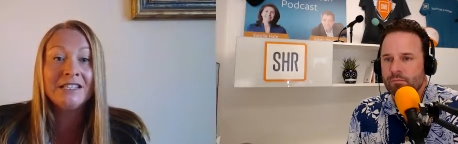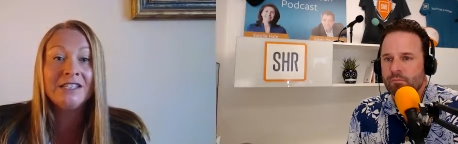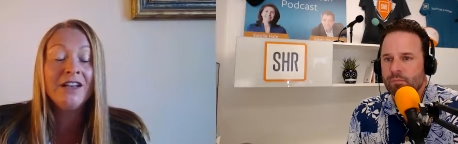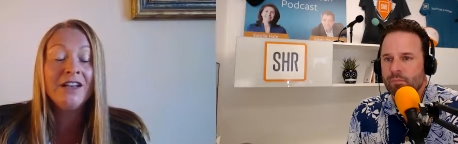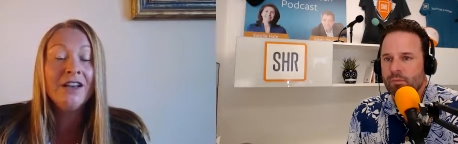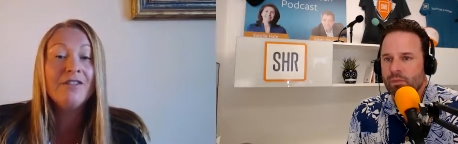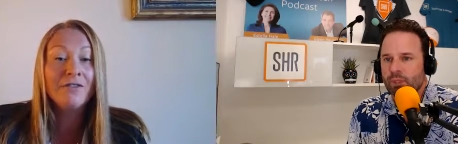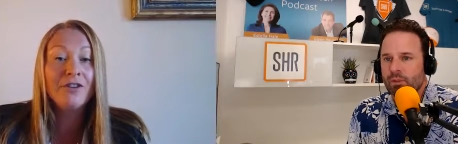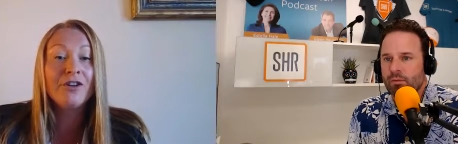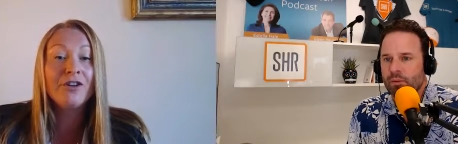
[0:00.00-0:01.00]
Speaker 1: this
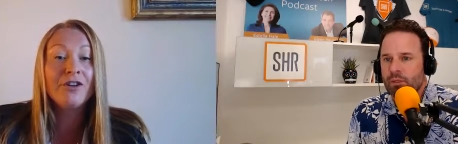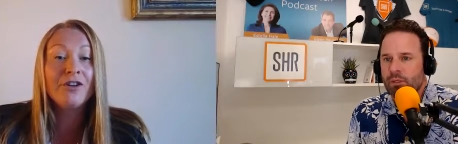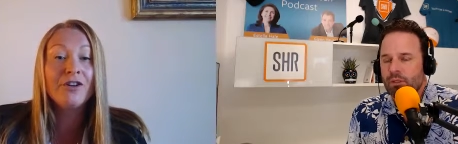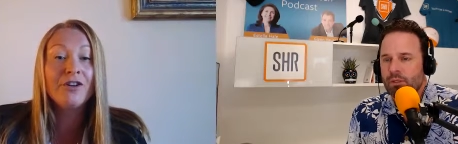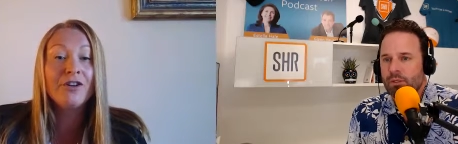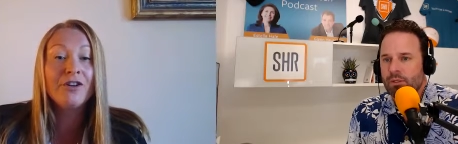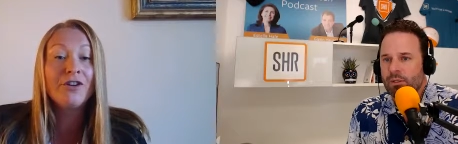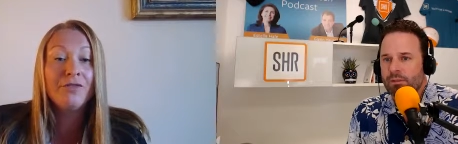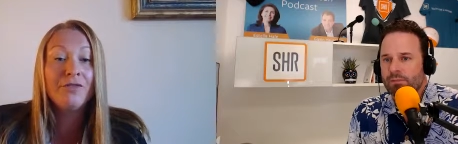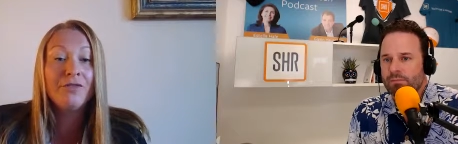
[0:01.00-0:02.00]
for a
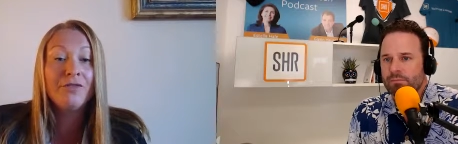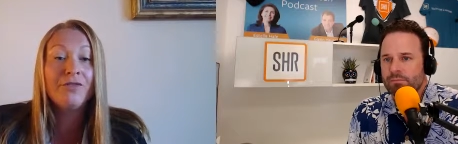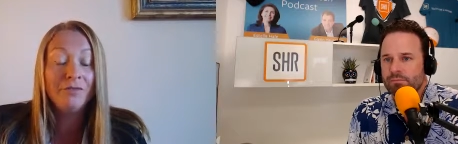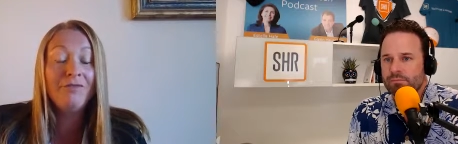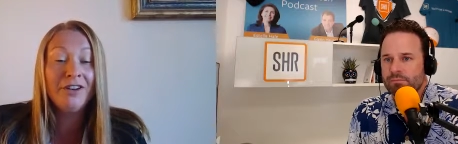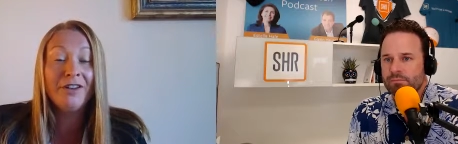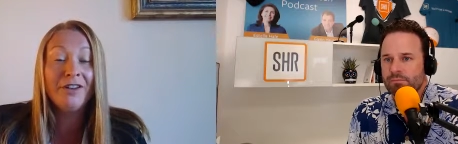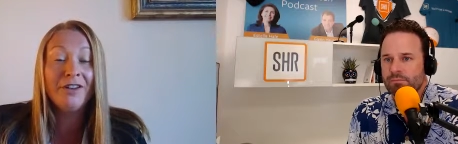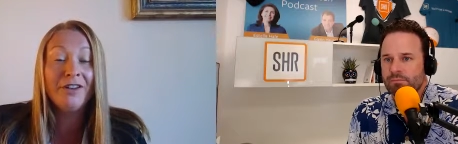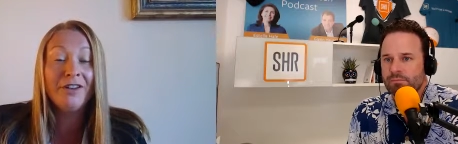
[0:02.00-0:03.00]
good, you
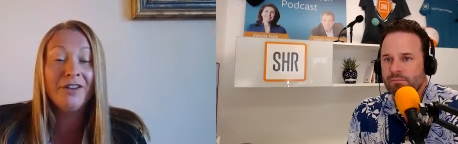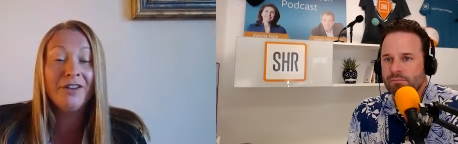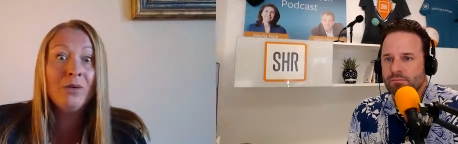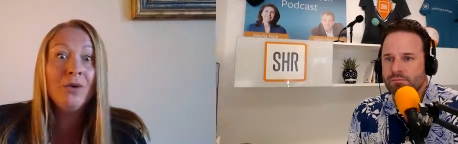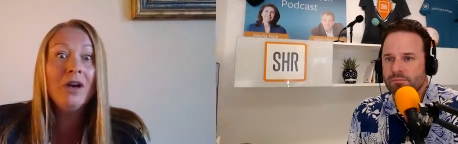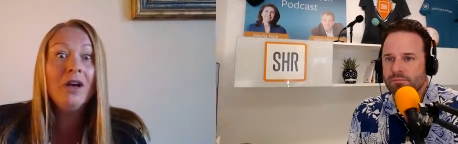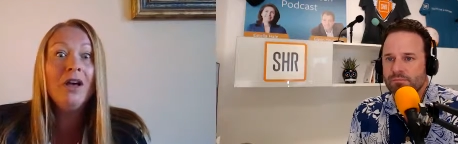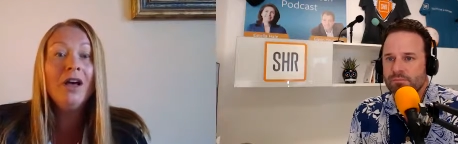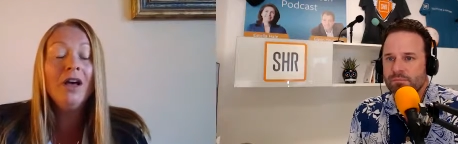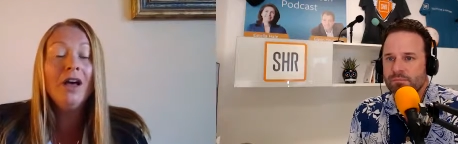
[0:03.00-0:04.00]
know,
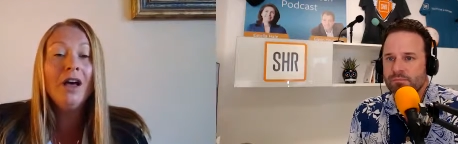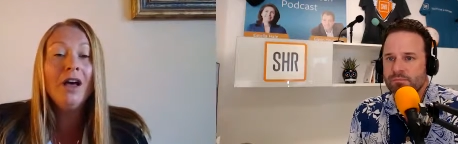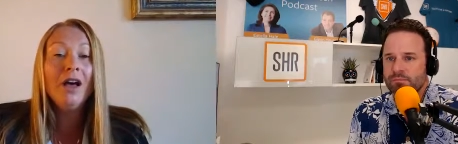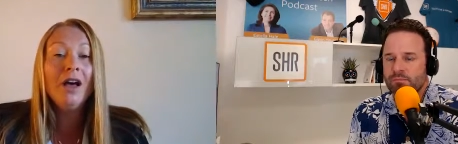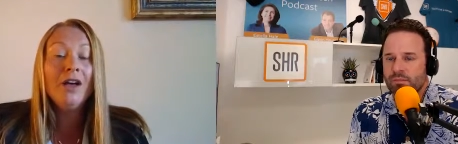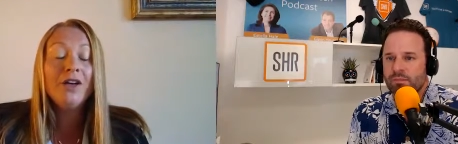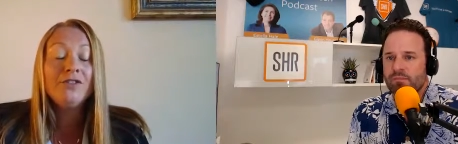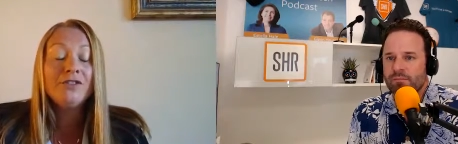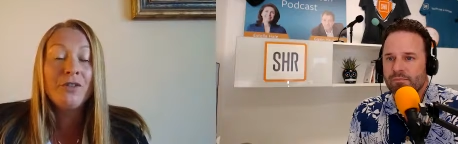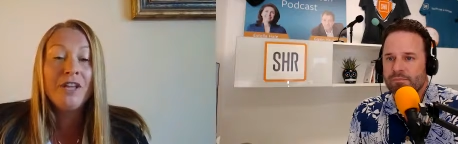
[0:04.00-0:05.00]
eight nine weeks now.
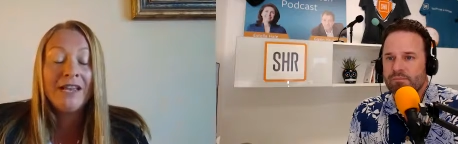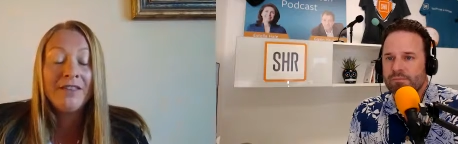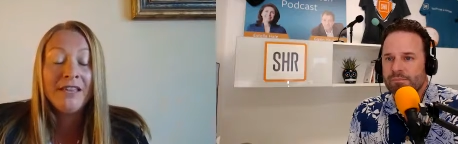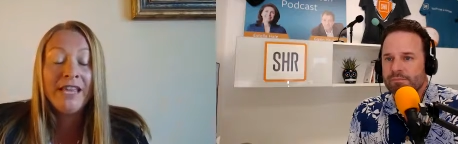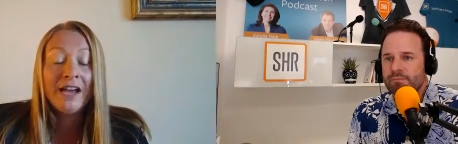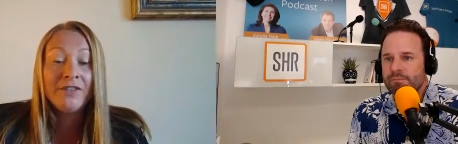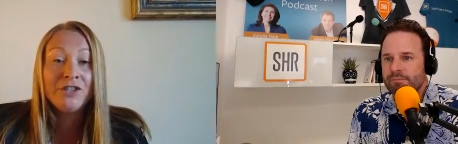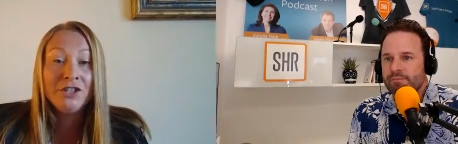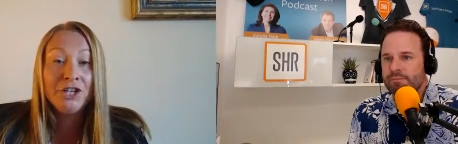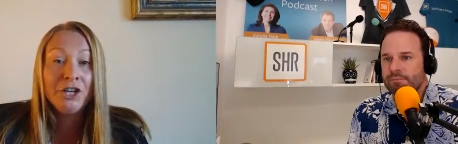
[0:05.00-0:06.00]
So they know
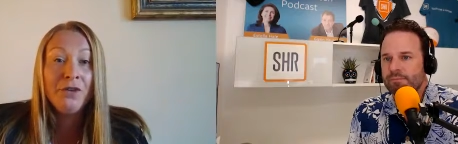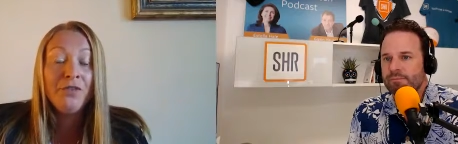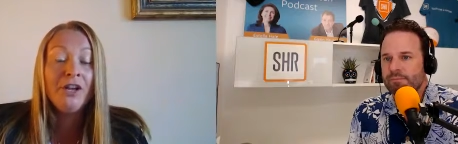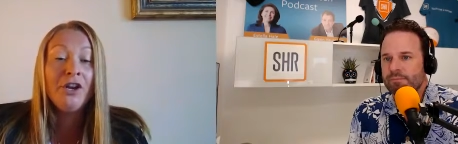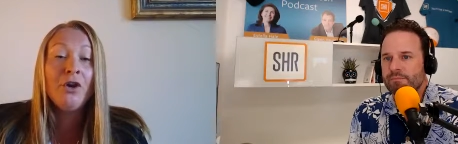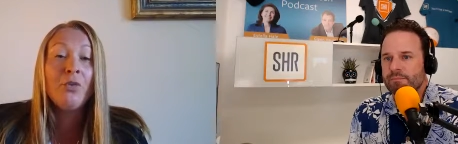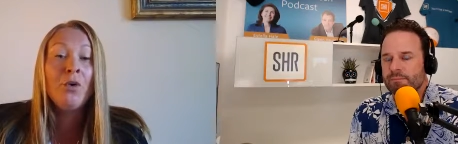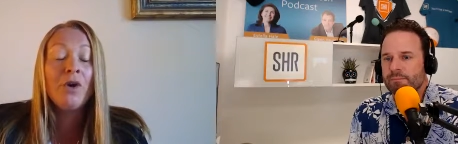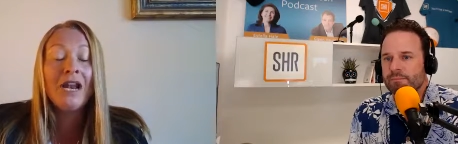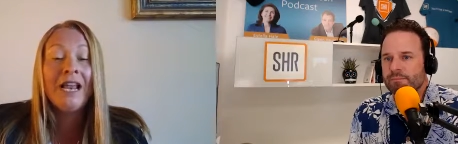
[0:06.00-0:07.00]
what ha- they have to
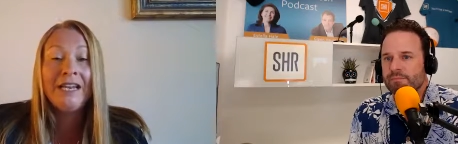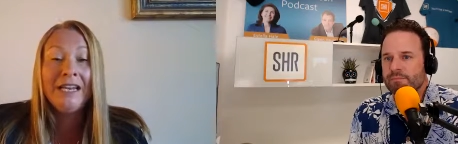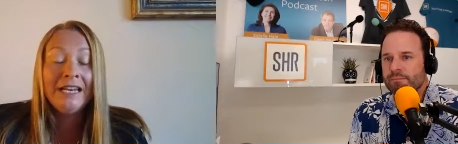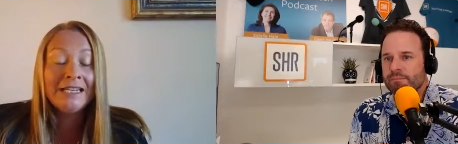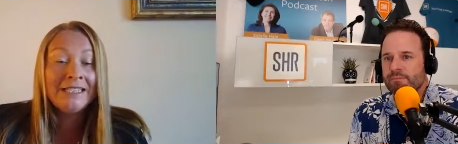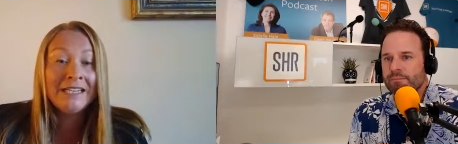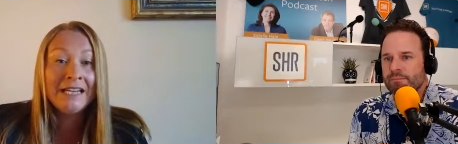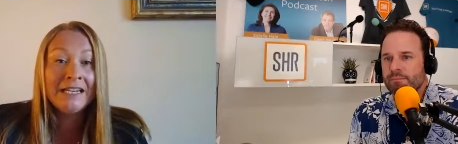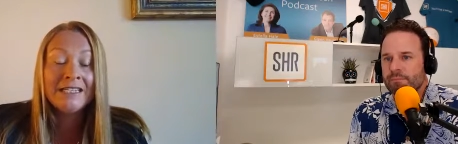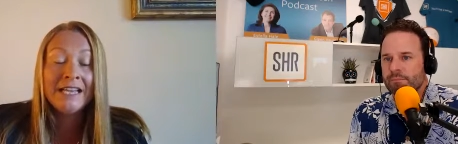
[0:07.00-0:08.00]
do. They know what
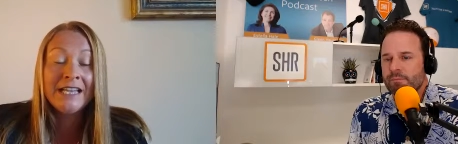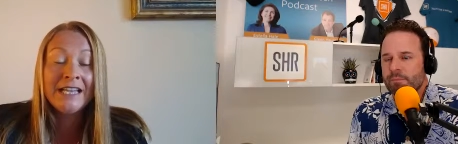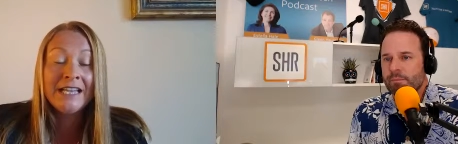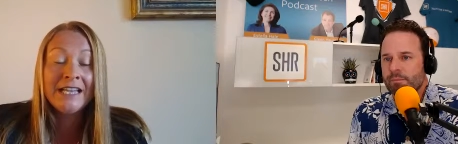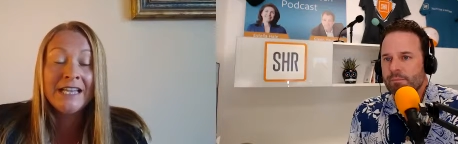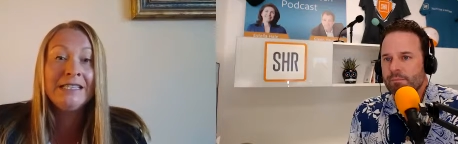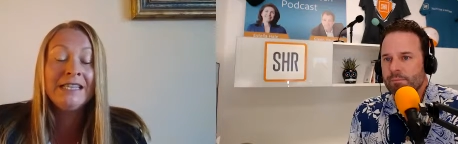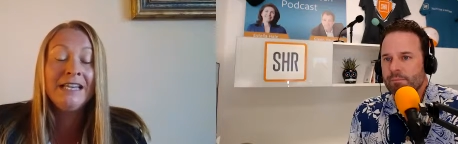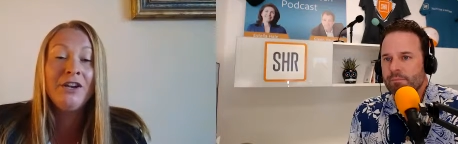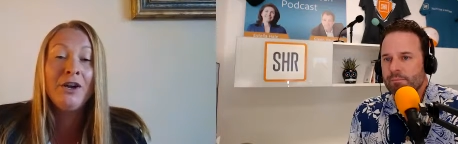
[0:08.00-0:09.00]
cleanliness standards have to be
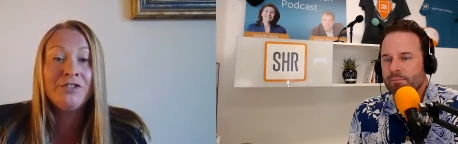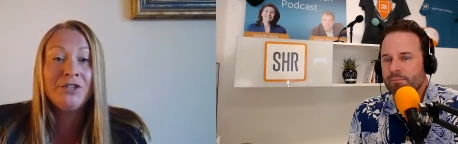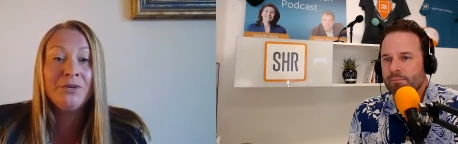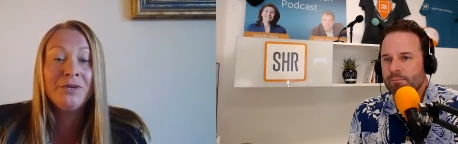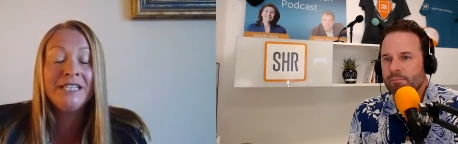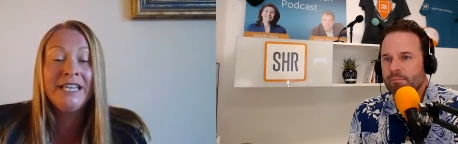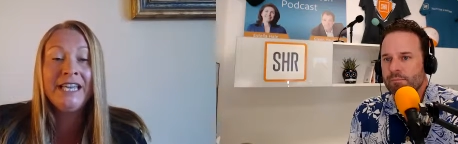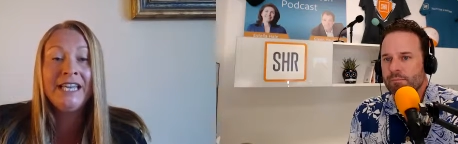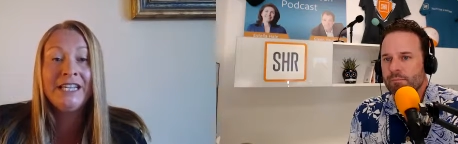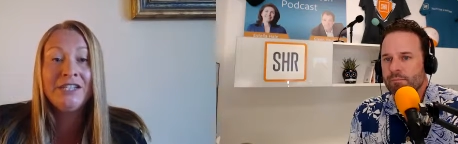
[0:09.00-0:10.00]
in place. They
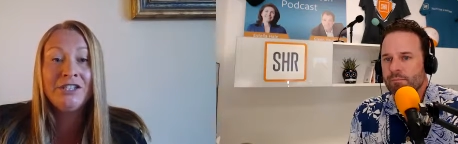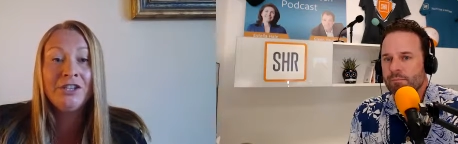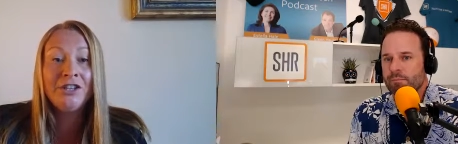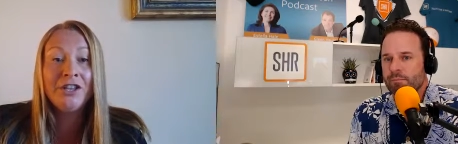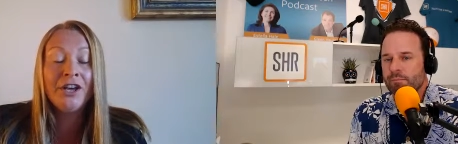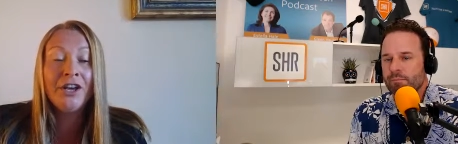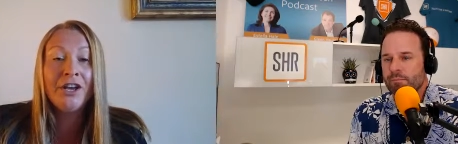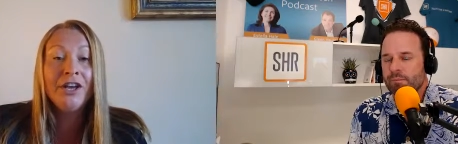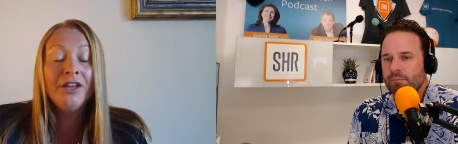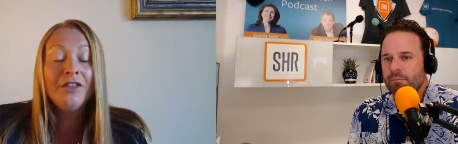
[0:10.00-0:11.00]
know that they have to adhere